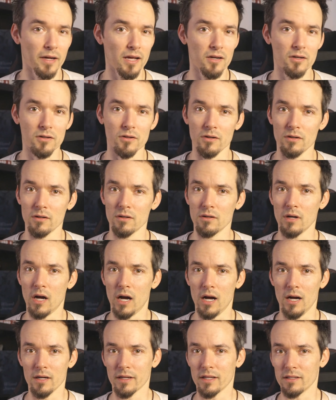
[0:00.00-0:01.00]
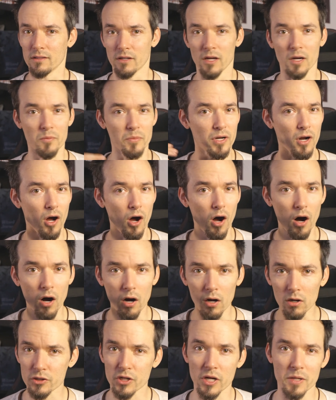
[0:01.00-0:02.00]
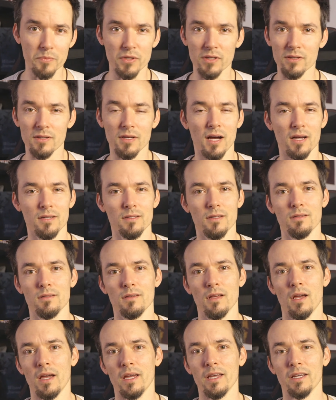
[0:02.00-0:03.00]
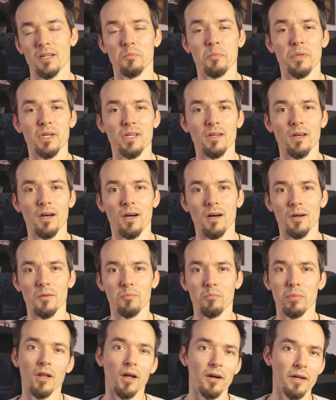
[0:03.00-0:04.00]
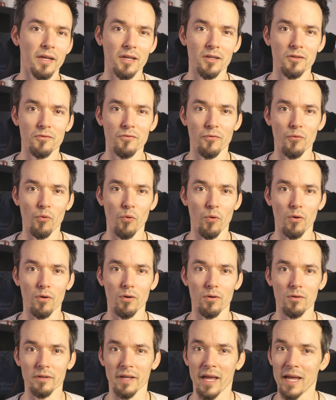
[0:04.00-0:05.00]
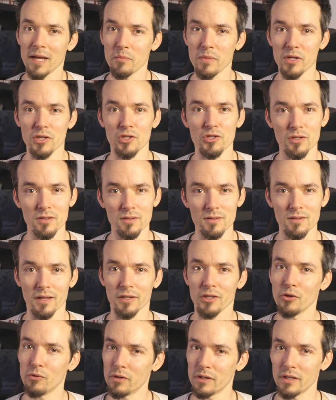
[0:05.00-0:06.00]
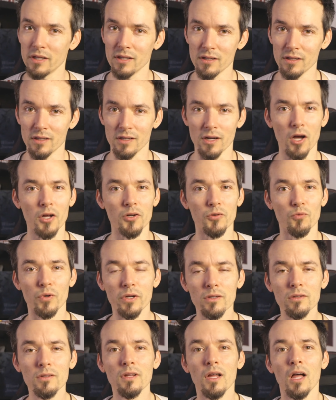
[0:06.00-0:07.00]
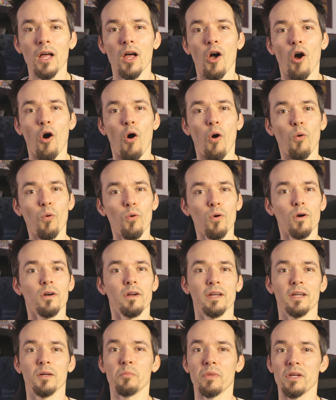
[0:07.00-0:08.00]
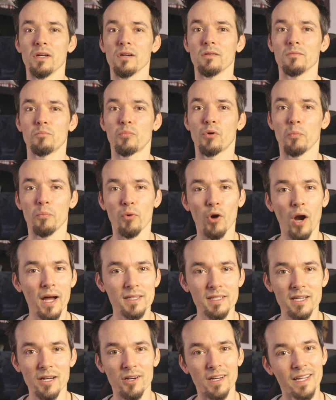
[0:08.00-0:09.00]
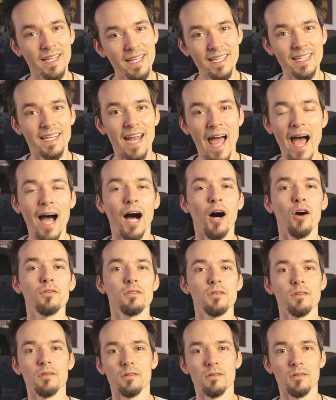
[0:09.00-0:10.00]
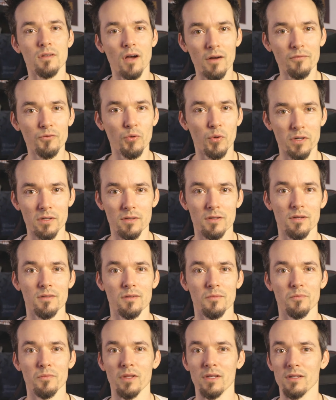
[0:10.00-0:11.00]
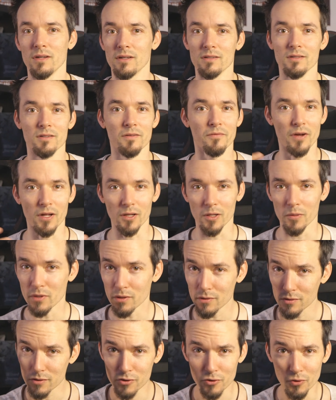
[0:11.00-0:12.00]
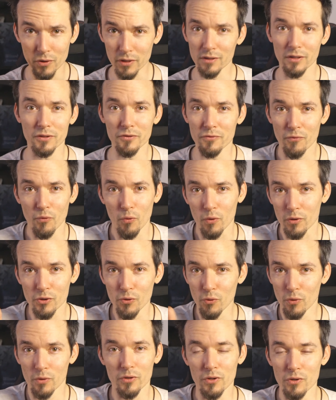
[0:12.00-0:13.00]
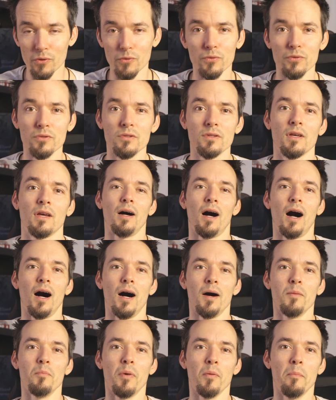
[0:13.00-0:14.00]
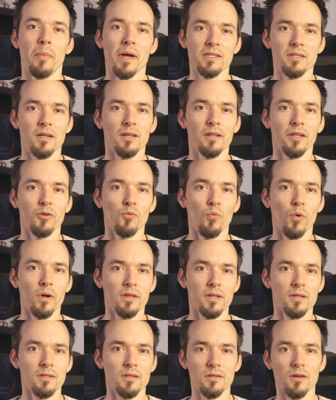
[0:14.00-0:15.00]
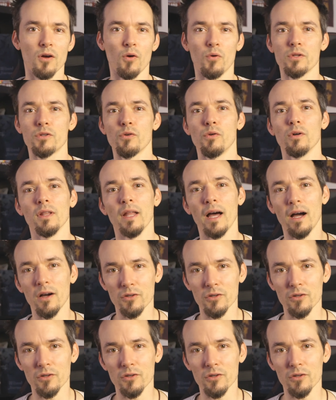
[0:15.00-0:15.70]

editor can come in all shapes and sizes. It can be a plugin for game engines like Unity and Unreal, or it can be a proprietary in-house software system that is developed strictly for your use. But basically what this is going to allow